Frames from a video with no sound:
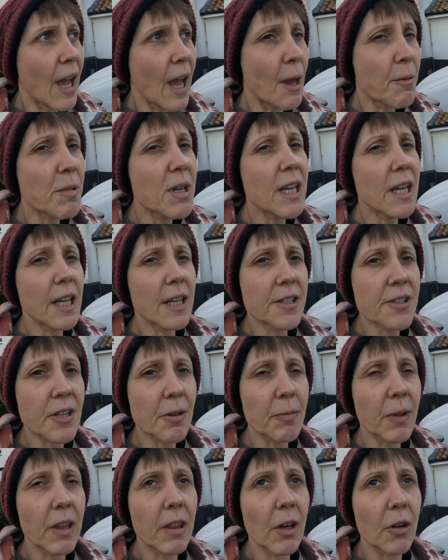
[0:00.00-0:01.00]
ME is
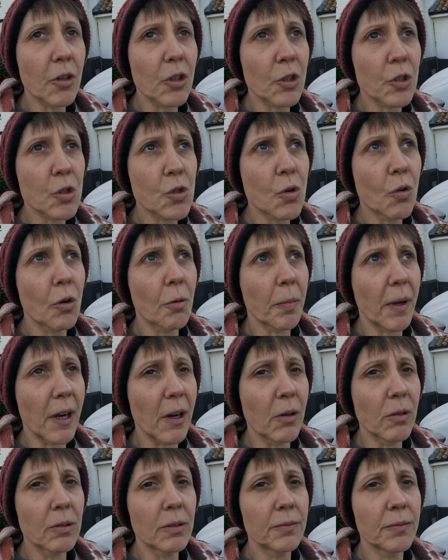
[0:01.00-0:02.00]
something that I'm going to talk
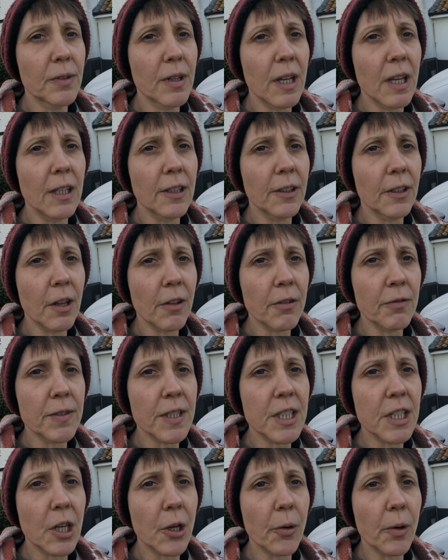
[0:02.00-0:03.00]
about in another
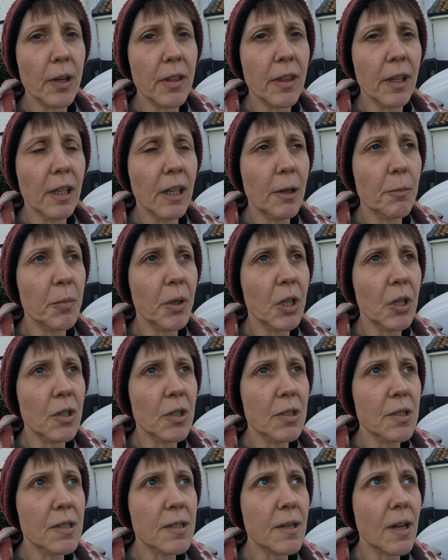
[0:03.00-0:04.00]
video, I think,
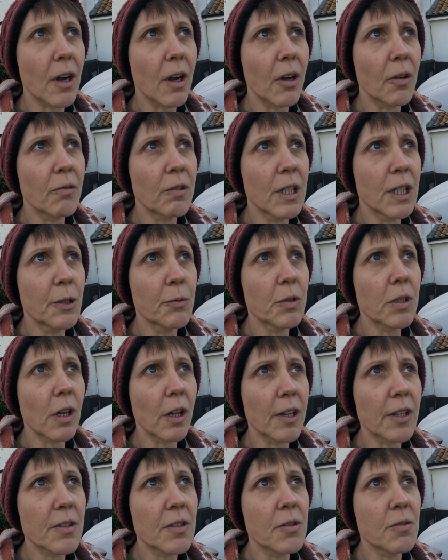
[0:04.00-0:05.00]
because I really would
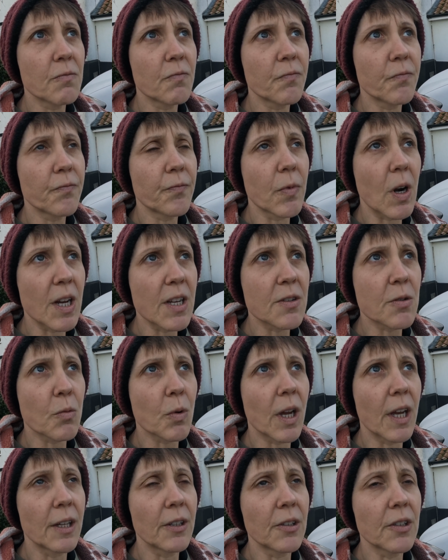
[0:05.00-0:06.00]
like to raise
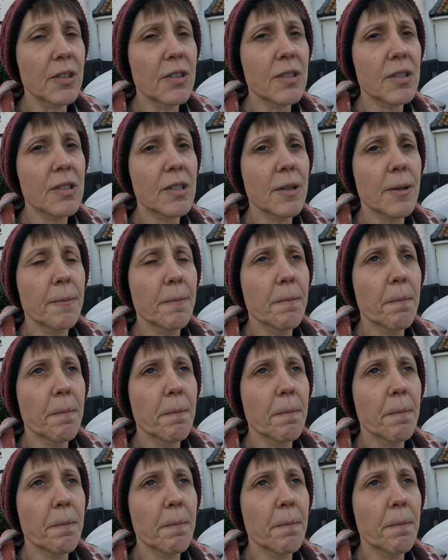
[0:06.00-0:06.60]
awareness